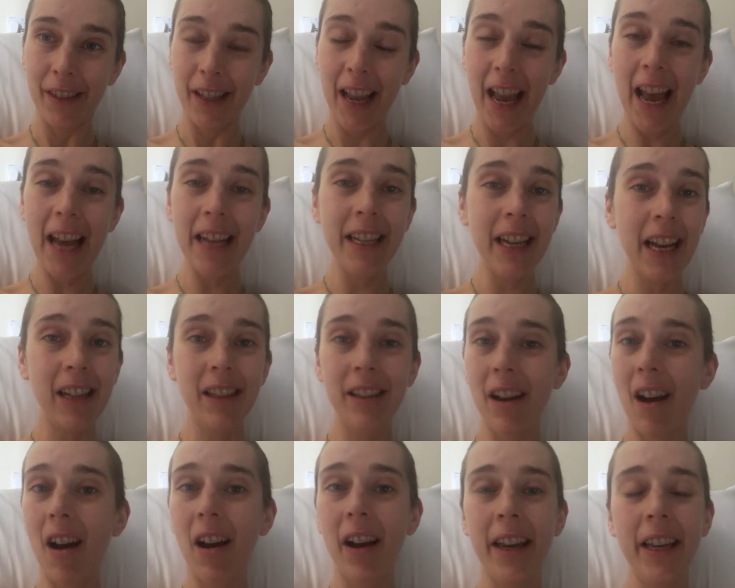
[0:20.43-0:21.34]
Head held
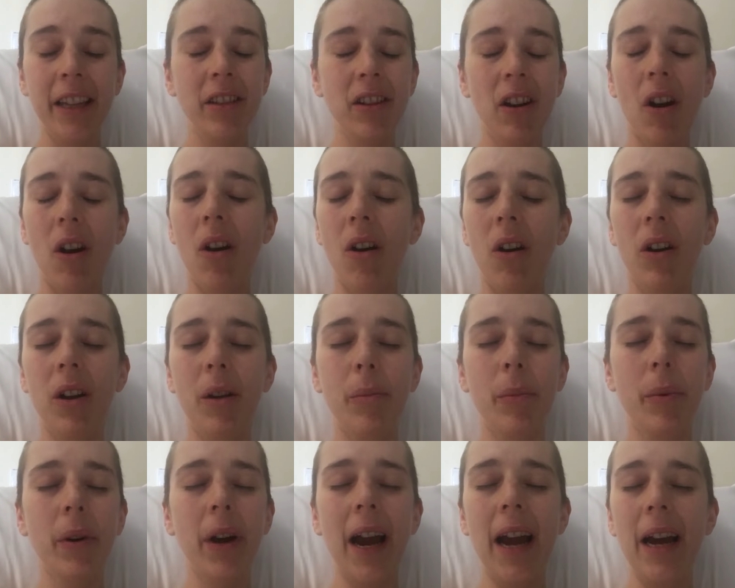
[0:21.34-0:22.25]
high, tall
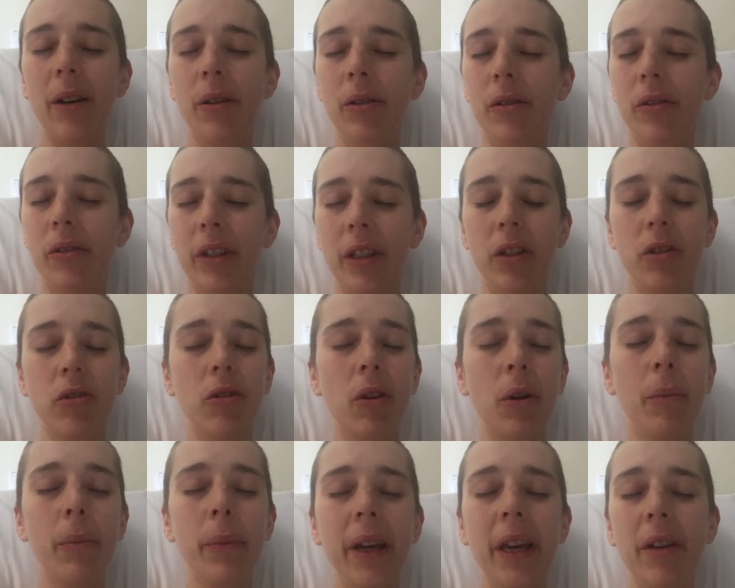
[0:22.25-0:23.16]
and proud, feel the
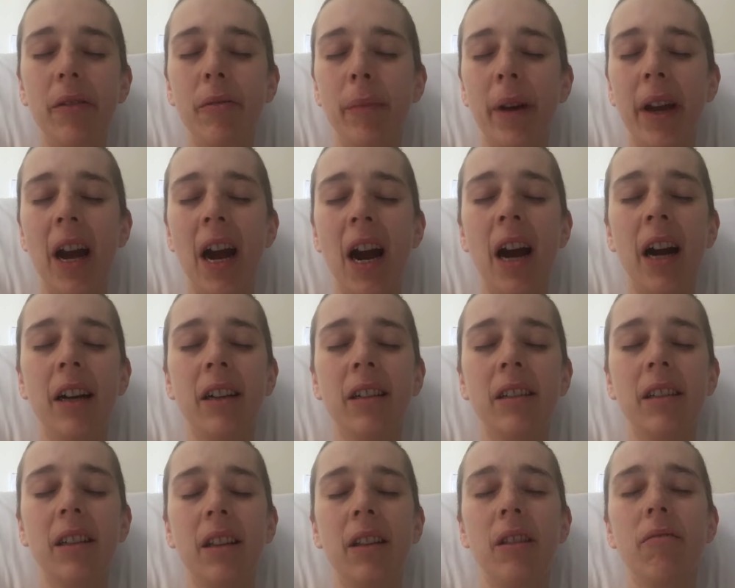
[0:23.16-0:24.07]
drumbeat of my
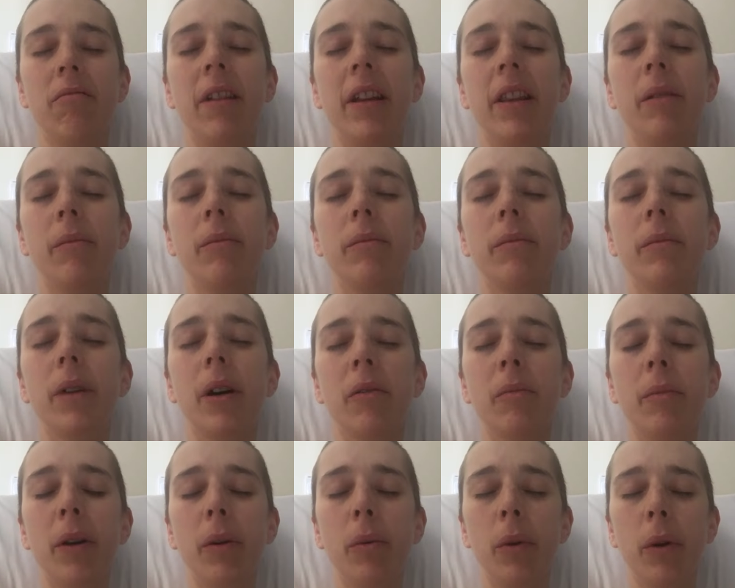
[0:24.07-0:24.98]
heart and the rhythm
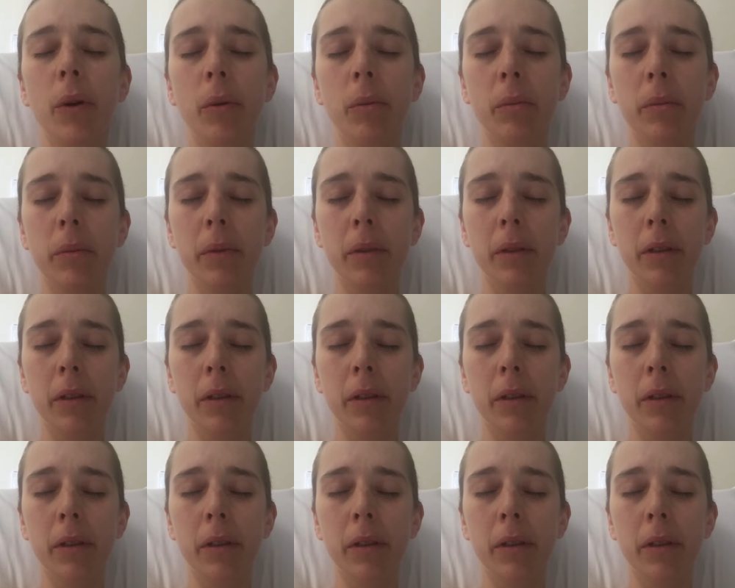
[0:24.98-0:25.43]
of my womb.